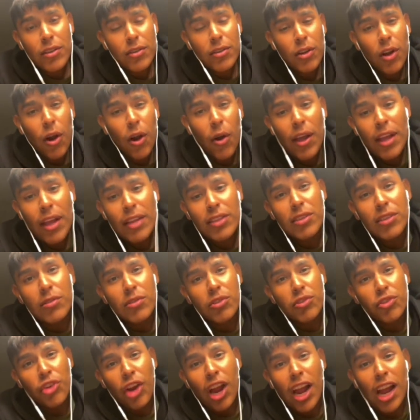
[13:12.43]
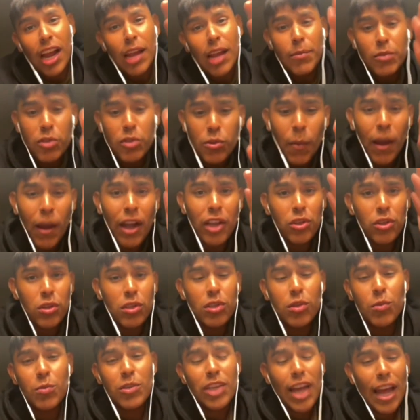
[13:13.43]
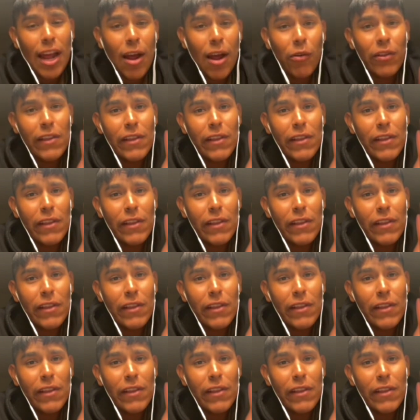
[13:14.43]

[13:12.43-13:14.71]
go ahead and subscribe to my YouTube channel.